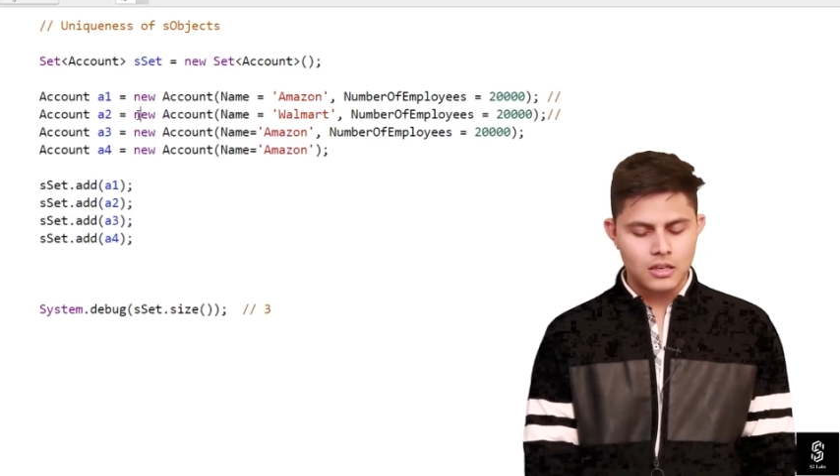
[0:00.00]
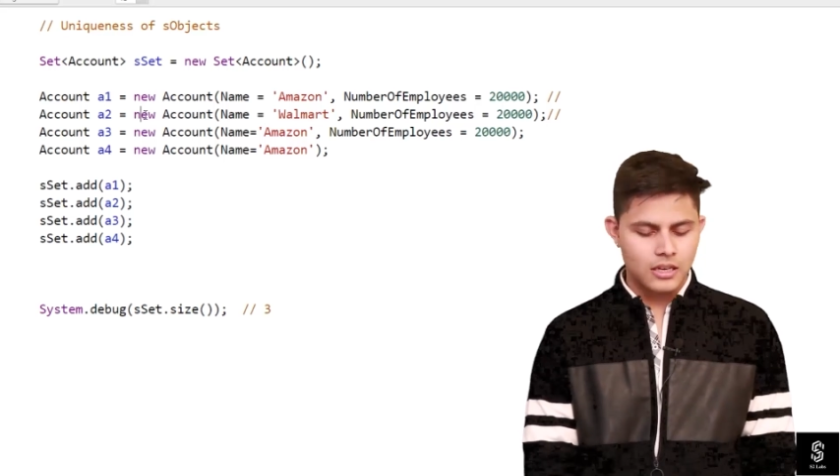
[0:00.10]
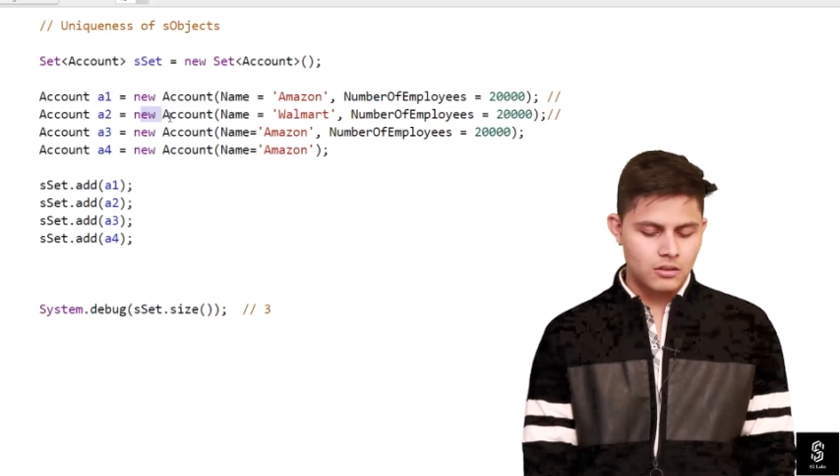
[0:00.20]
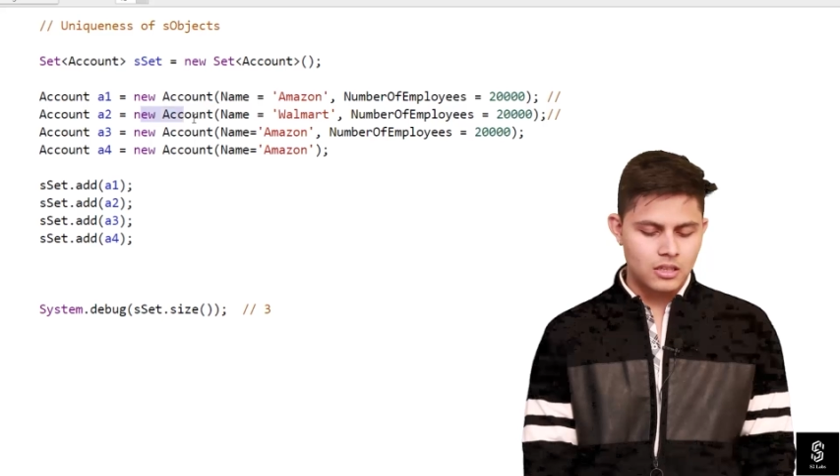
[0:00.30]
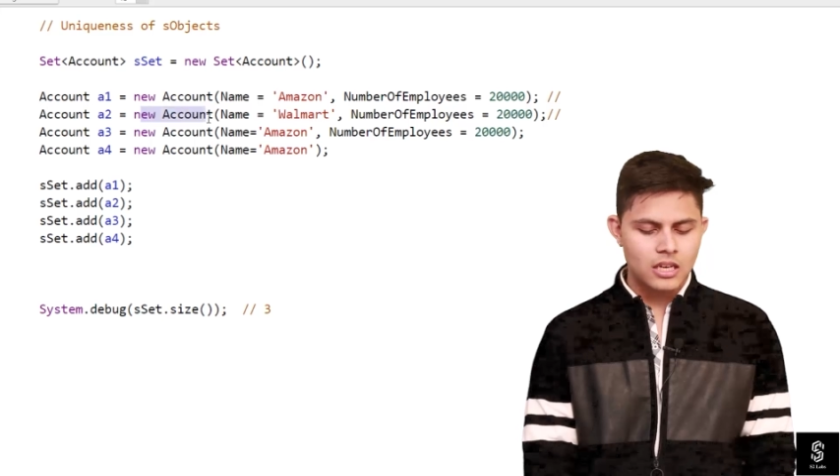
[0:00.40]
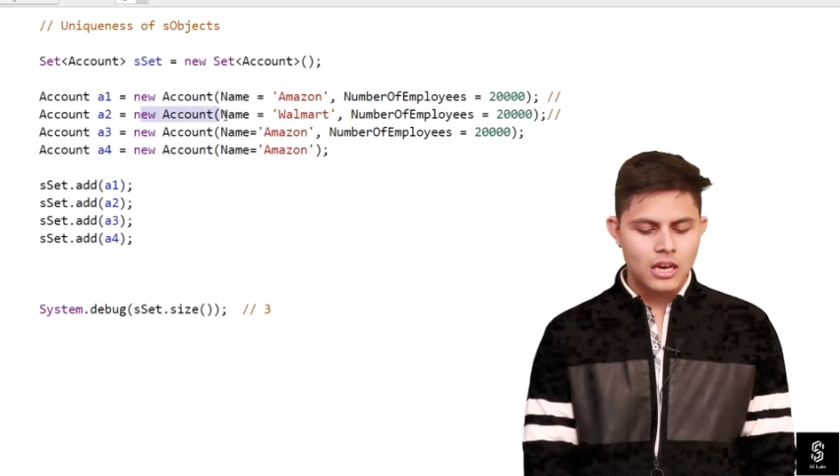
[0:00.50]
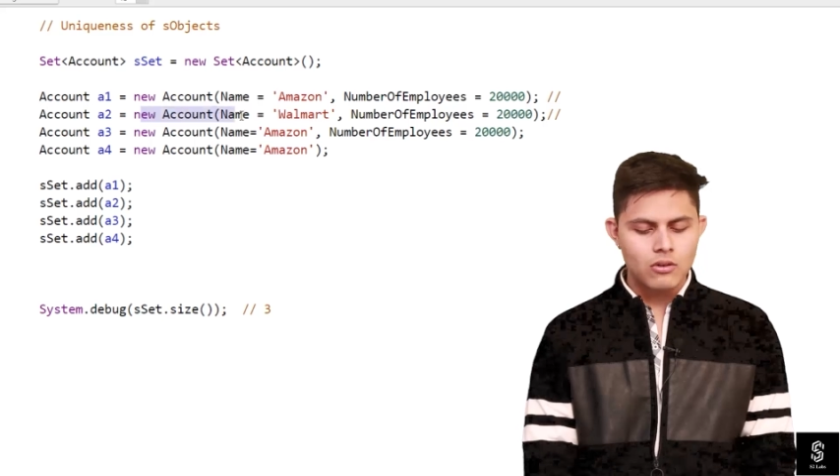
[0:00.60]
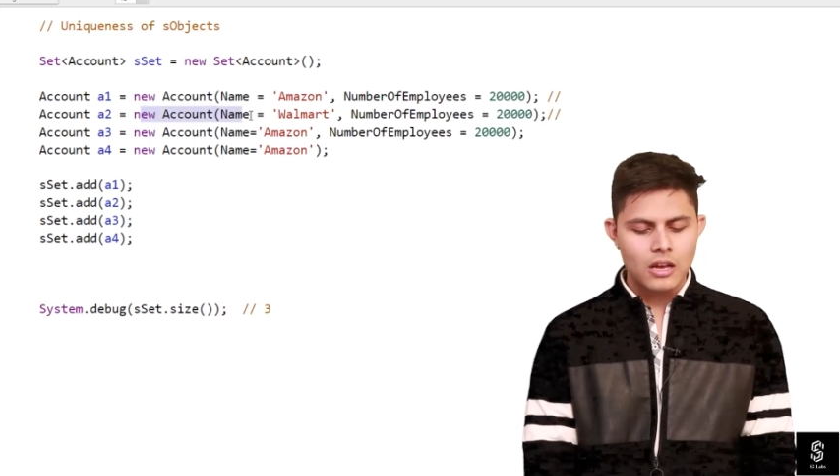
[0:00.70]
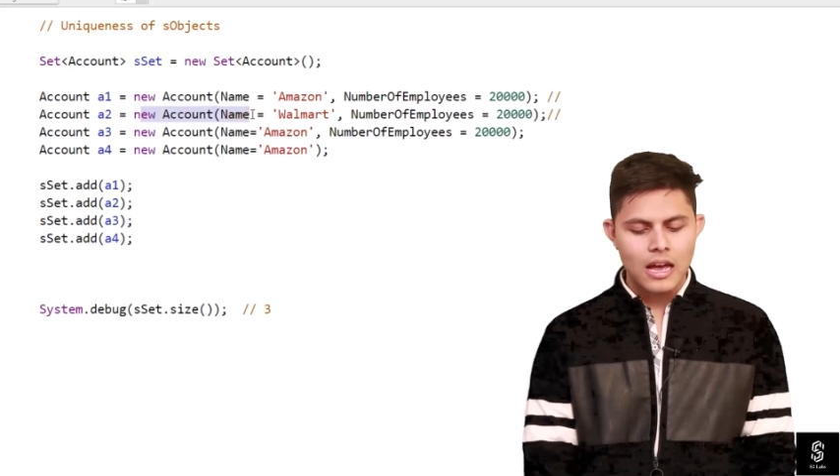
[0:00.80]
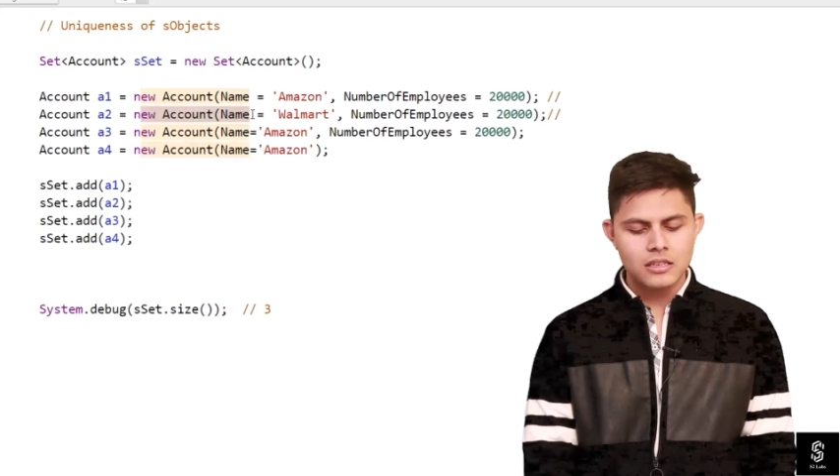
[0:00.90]
like this
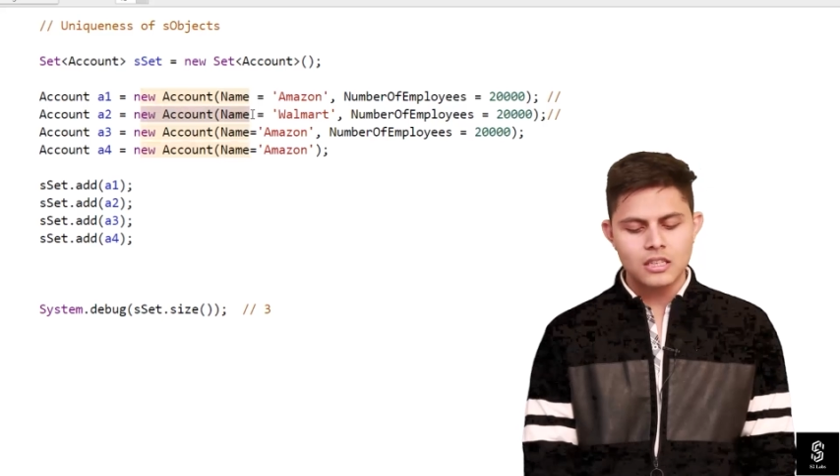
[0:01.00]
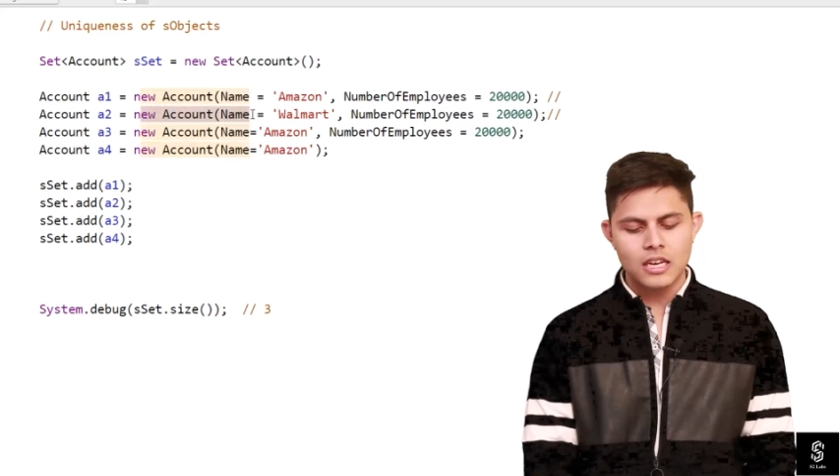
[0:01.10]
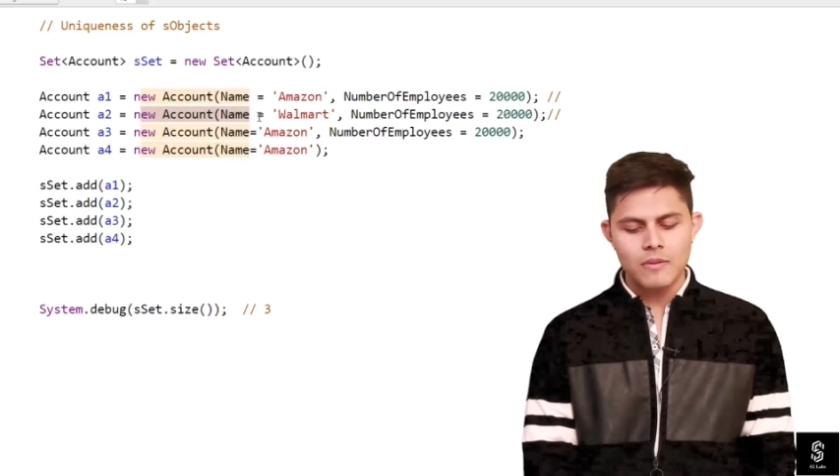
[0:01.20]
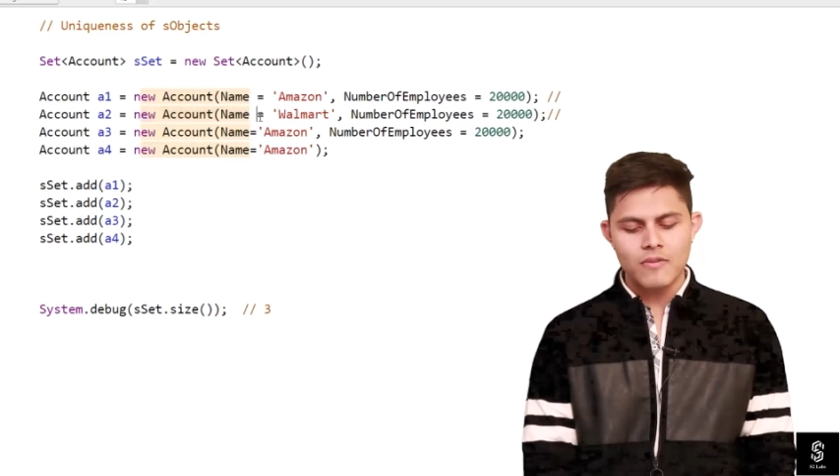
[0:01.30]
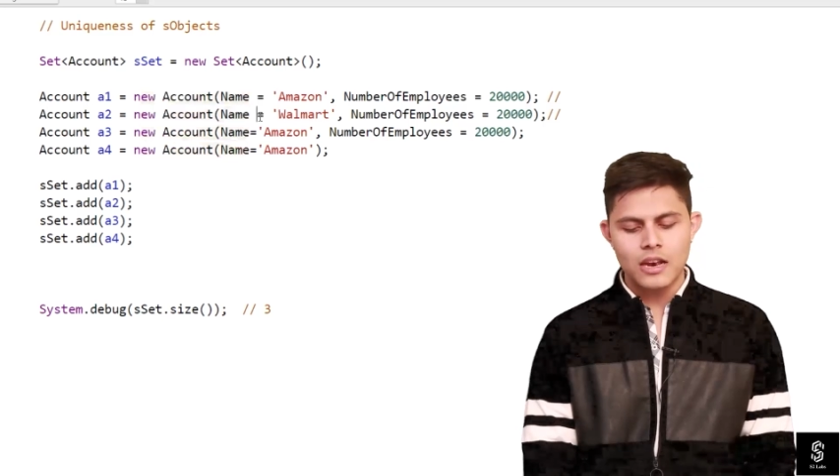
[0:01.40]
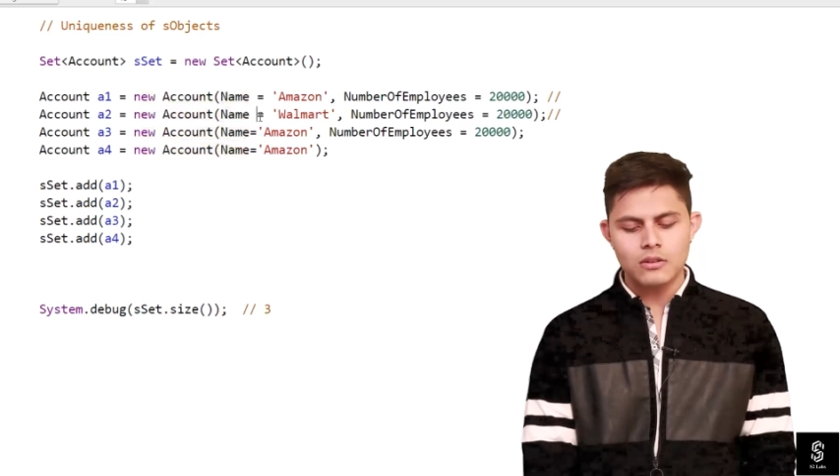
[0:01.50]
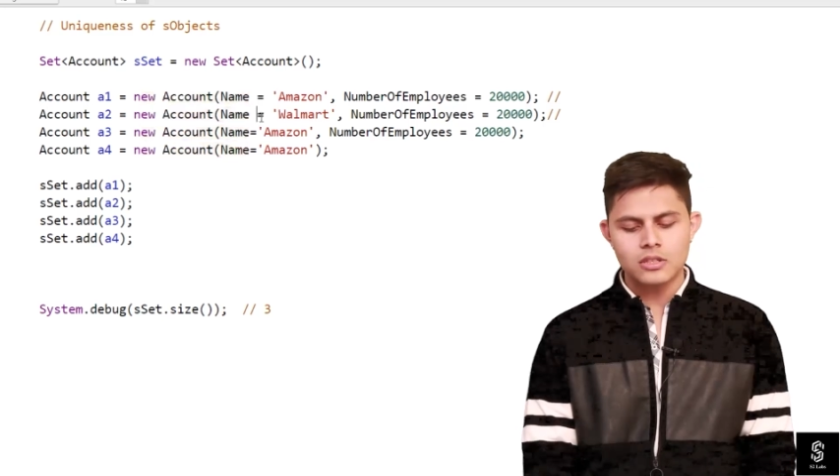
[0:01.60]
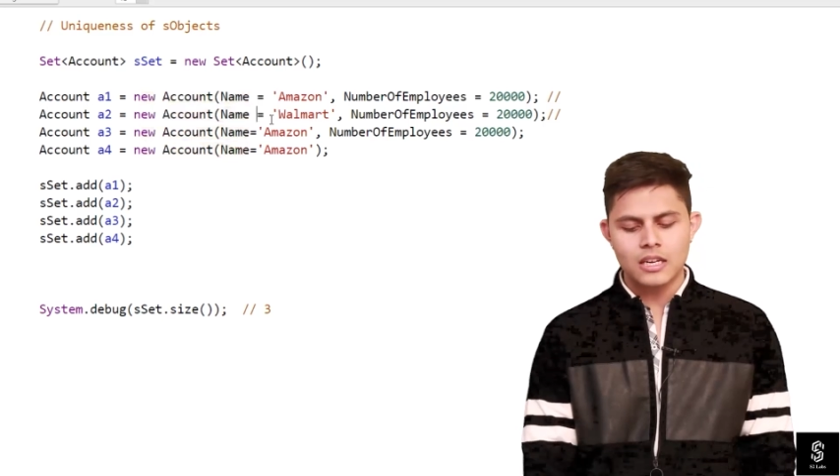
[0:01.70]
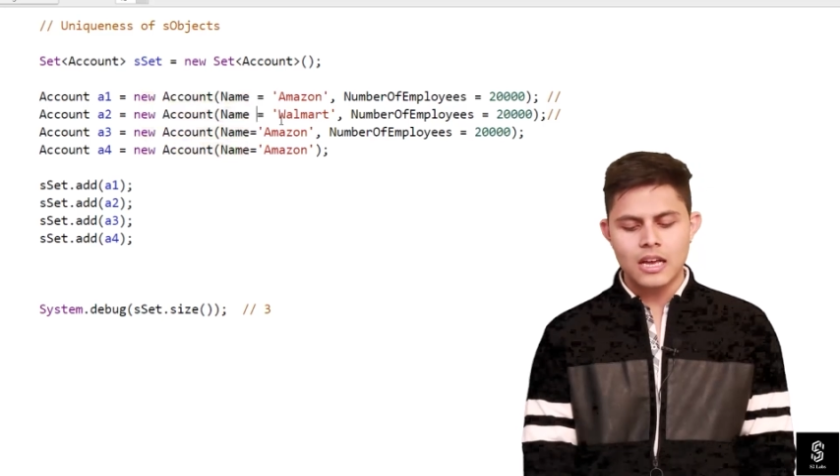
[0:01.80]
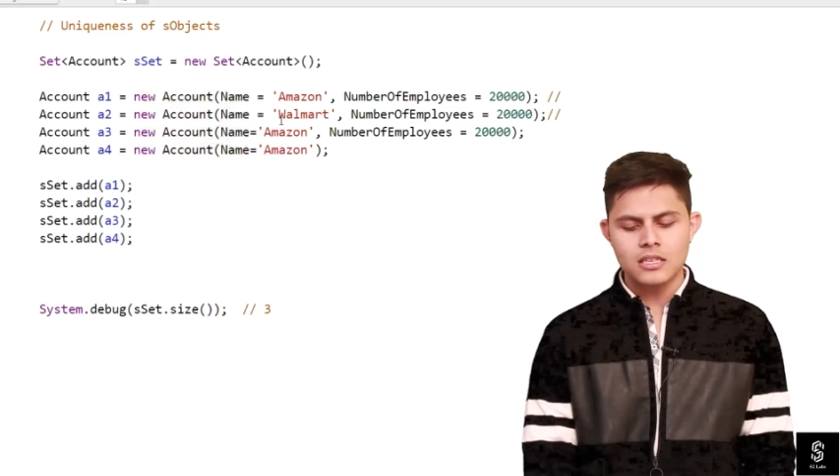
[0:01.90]
account has the name value
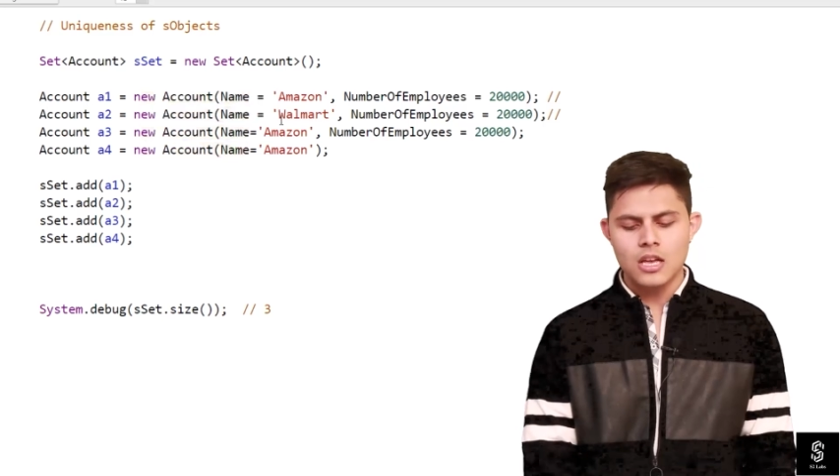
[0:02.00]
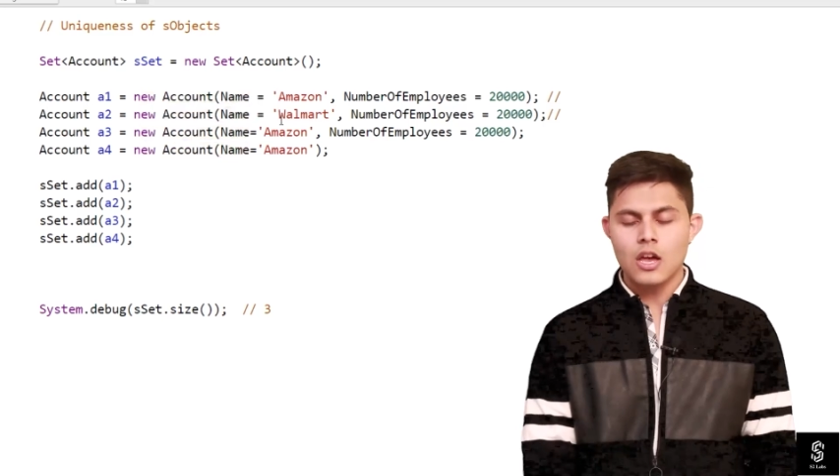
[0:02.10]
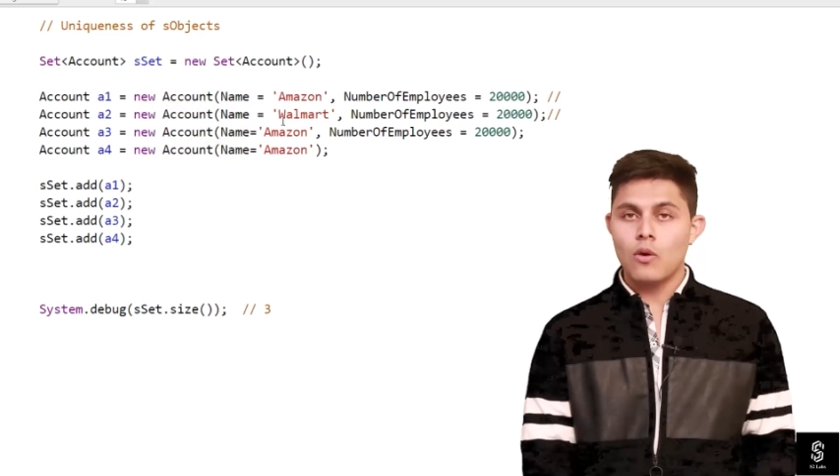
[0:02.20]
set as